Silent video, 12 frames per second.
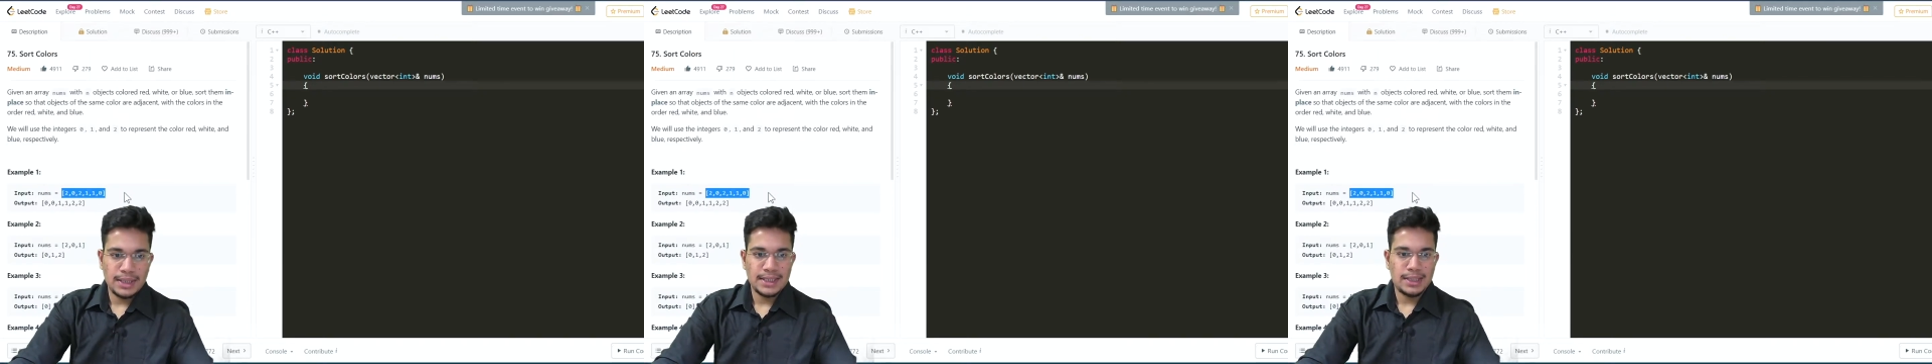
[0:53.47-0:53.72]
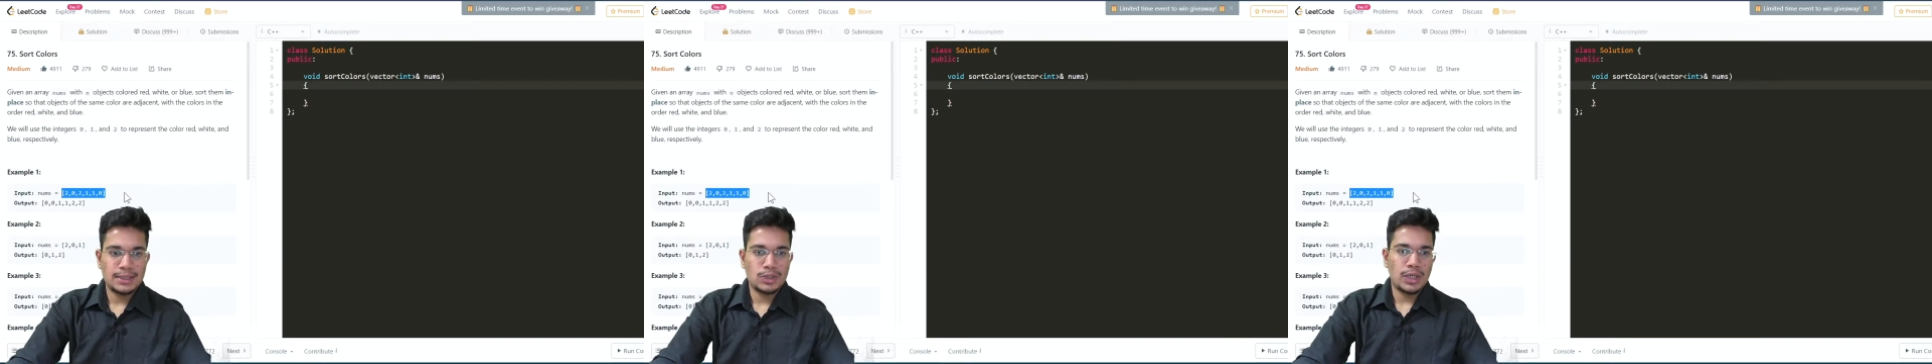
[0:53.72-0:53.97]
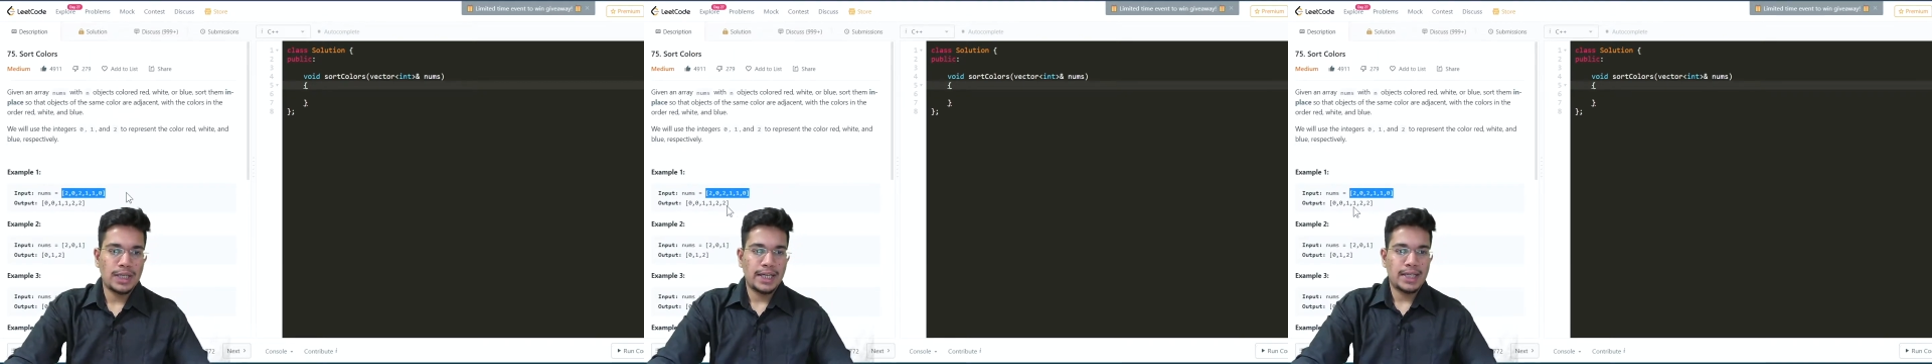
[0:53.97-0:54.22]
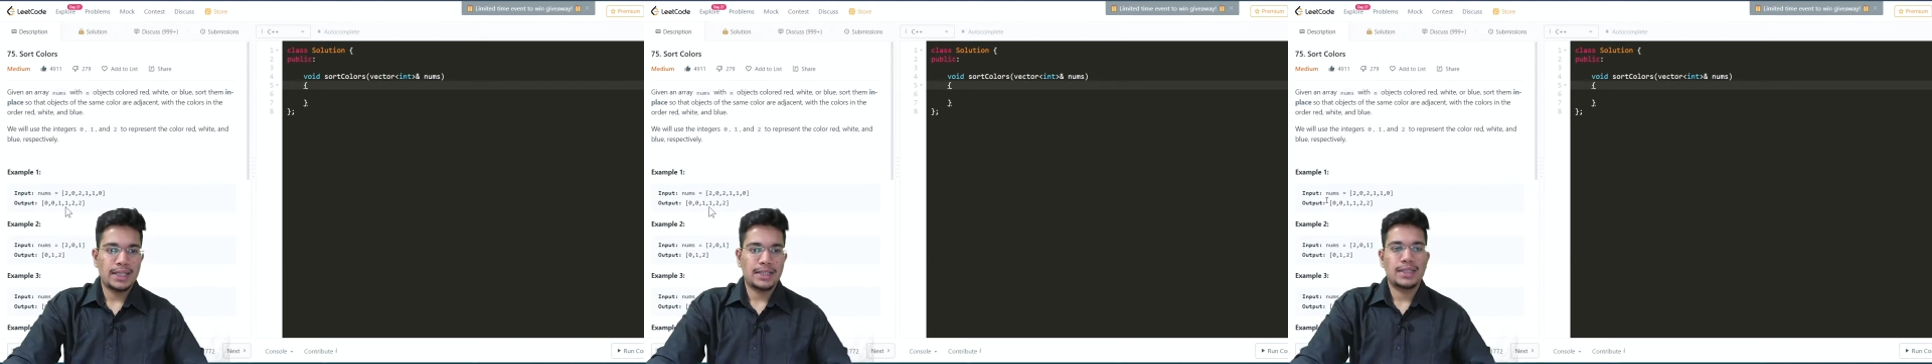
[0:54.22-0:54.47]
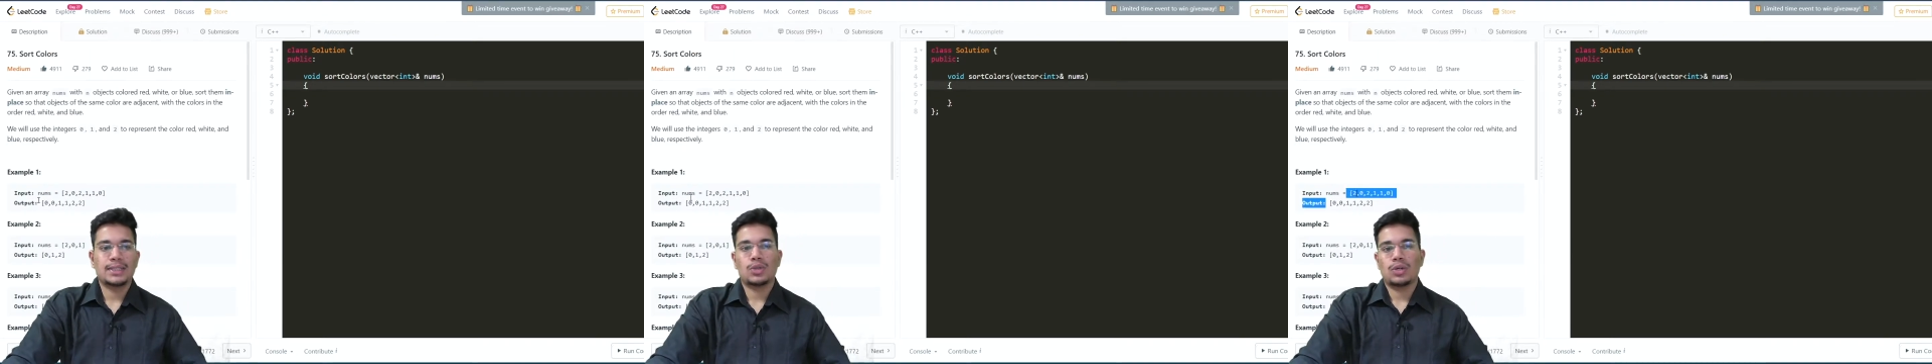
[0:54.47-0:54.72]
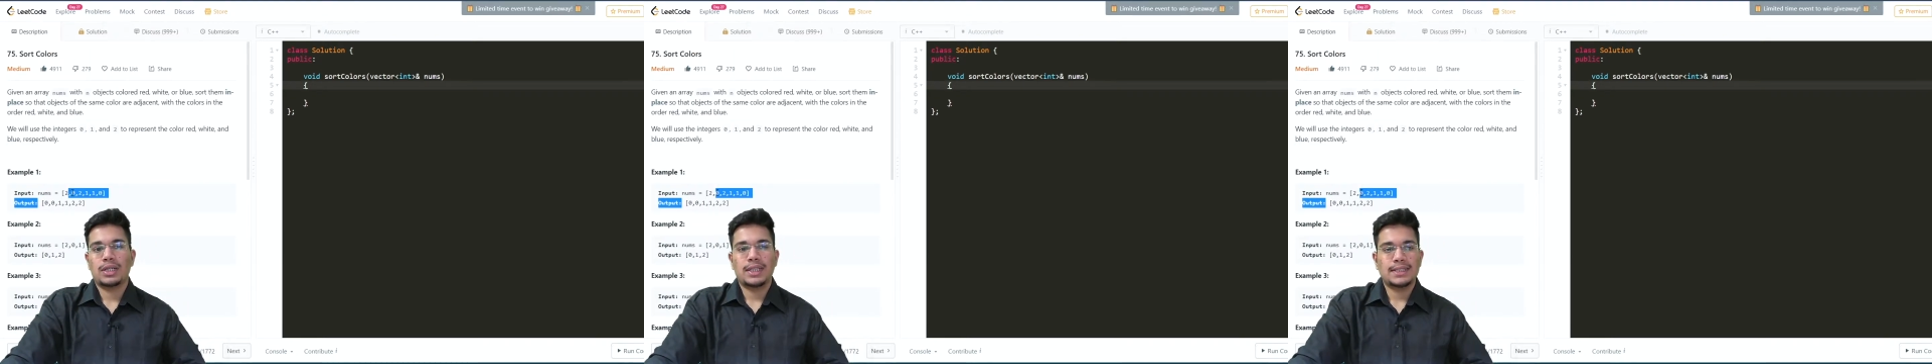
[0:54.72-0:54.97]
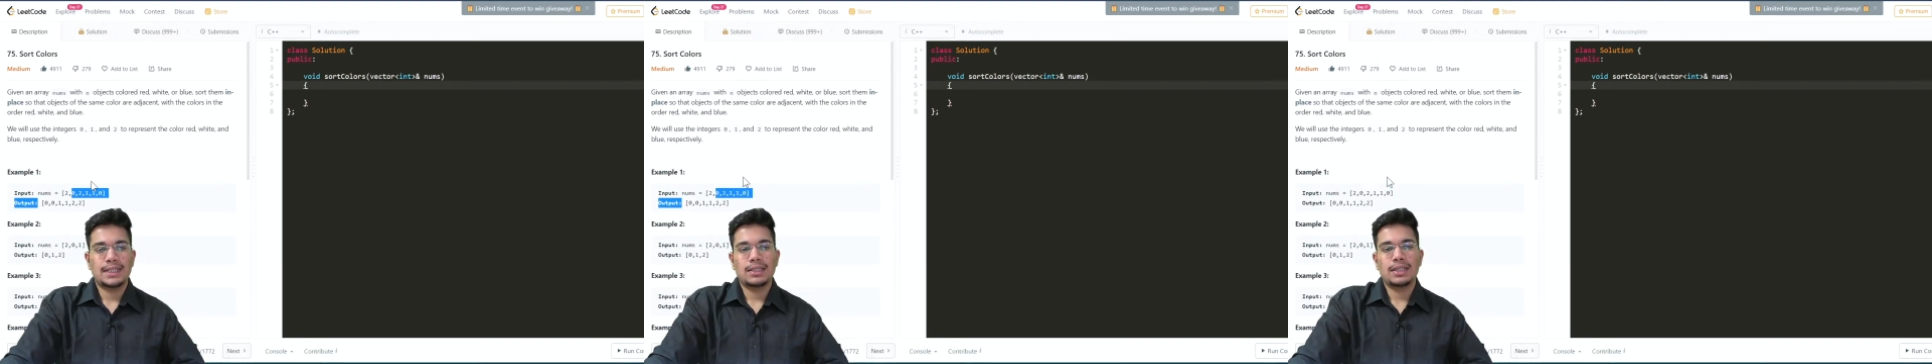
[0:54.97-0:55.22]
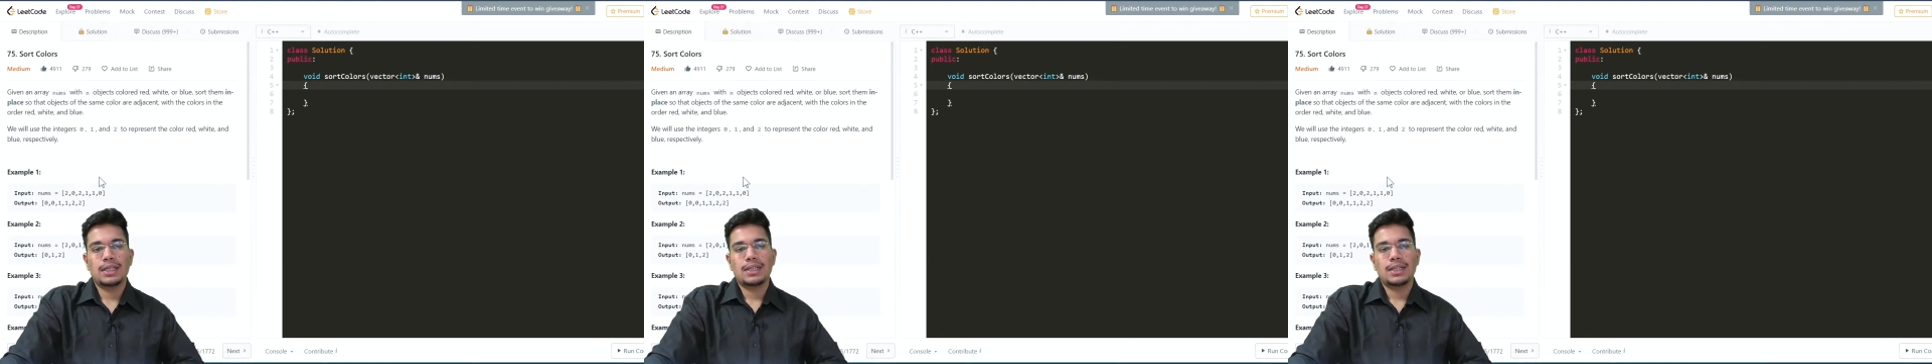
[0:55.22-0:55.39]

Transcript: It's an unsorted array and then it's sorted. That's it.